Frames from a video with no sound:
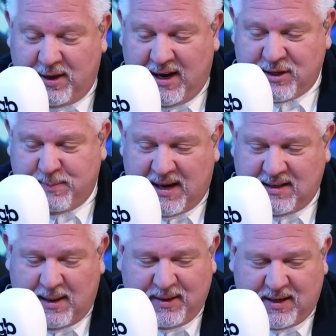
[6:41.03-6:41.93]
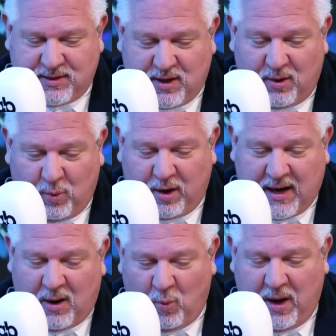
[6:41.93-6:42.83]
the next pandemic is going to work
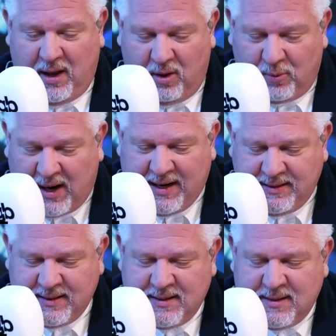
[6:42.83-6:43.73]
out well, right?